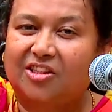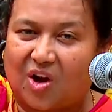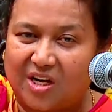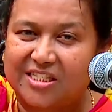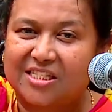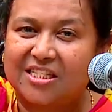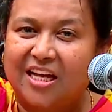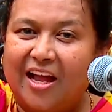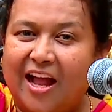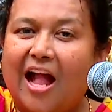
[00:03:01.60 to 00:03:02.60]
thoughts
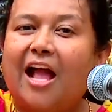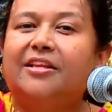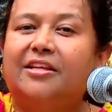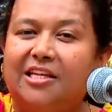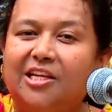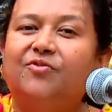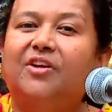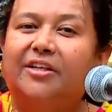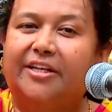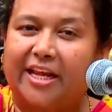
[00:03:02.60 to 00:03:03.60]
and
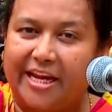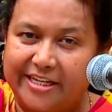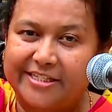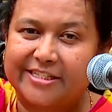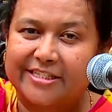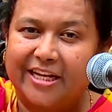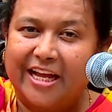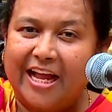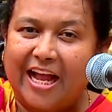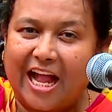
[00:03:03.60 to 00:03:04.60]
evil deeds.
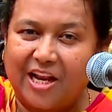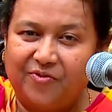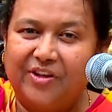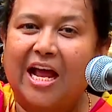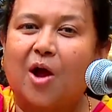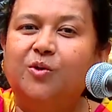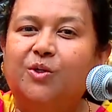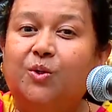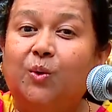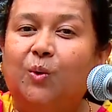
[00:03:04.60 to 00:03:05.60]
And we
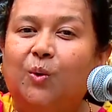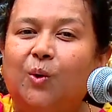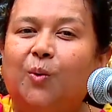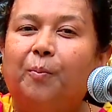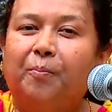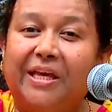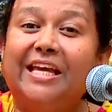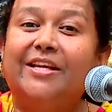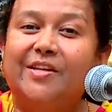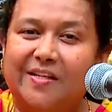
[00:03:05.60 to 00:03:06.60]
have to
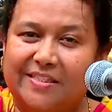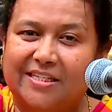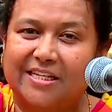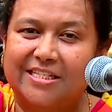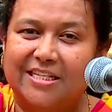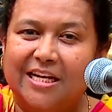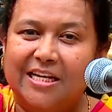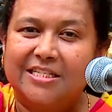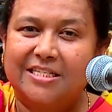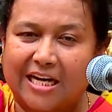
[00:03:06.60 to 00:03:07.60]
be innocent,
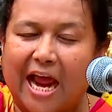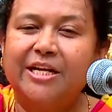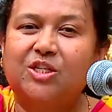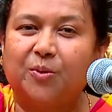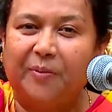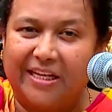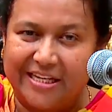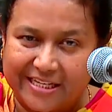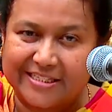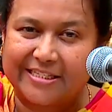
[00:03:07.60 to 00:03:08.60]
try to be
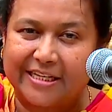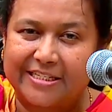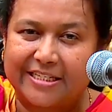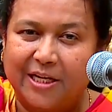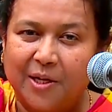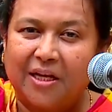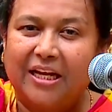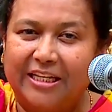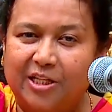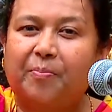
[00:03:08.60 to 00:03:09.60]
innocent
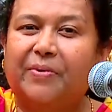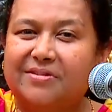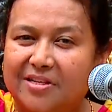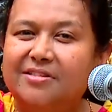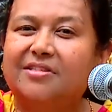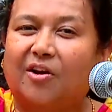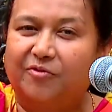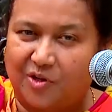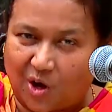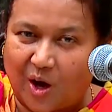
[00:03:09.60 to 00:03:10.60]
in the presence
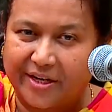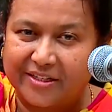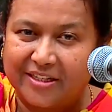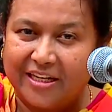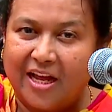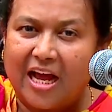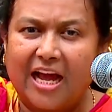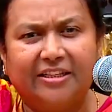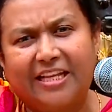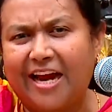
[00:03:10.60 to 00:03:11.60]
of God.
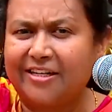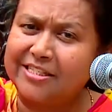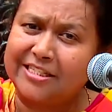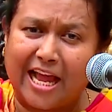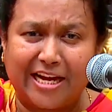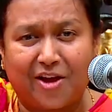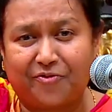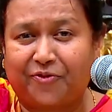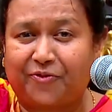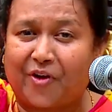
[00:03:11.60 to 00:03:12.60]
And that is
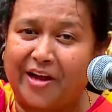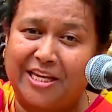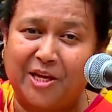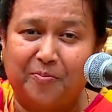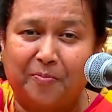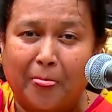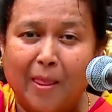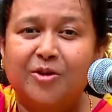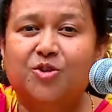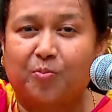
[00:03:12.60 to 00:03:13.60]
enough for Him
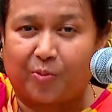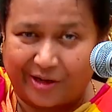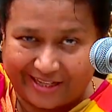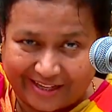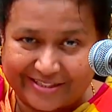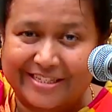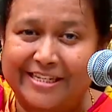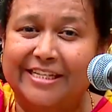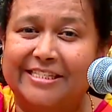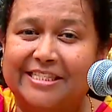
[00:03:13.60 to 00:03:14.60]
to protect
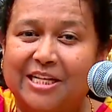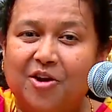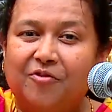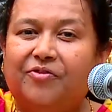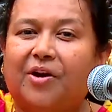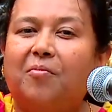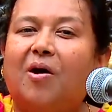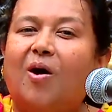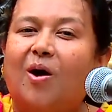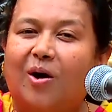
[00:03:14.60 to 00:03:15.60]
us from
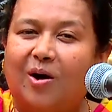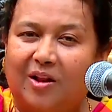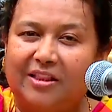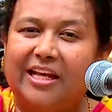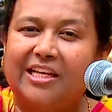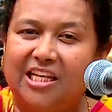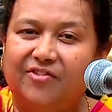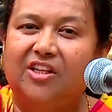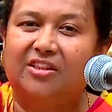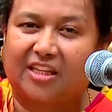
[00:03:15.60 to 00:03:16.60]
all the
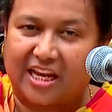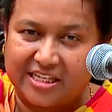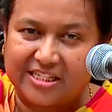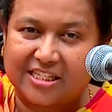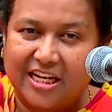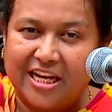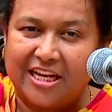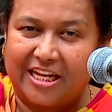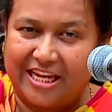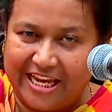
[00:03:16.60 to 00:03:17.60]
evil things.
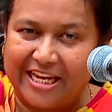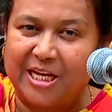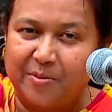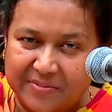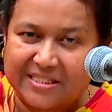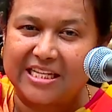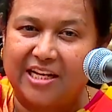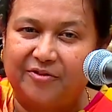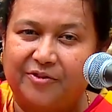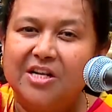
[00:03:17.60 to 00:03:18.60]
He
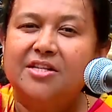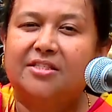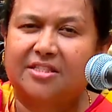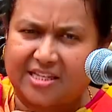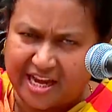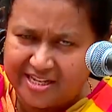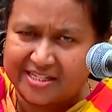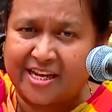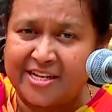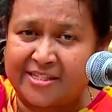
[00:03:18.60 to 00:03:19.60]
Himself
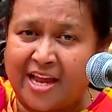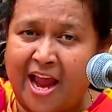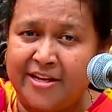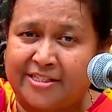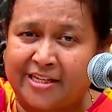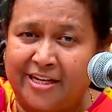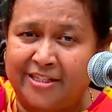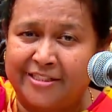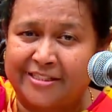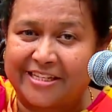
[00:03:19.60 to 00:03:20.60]
sends His
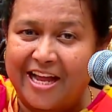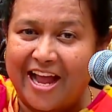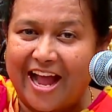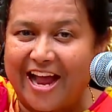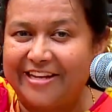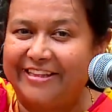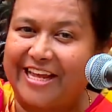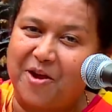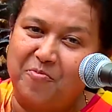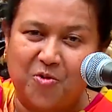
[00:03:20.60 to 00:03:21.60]
angels and
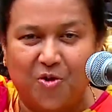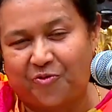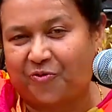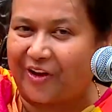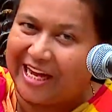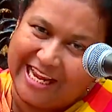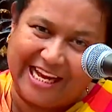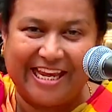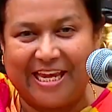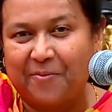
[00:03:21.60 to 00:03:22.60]
they move
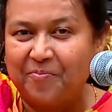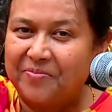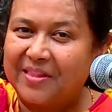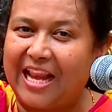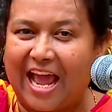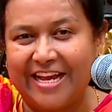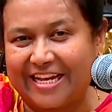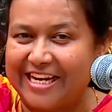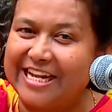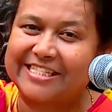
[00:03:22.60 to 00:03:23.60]
freely
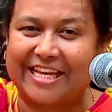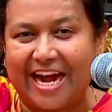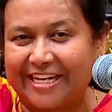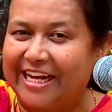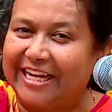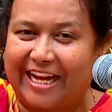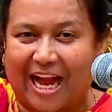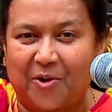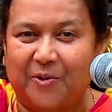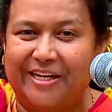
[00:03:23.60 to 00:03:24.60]
like in a skating
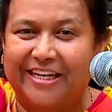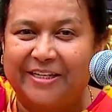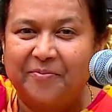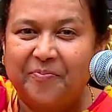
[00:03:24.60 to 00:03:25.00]
ground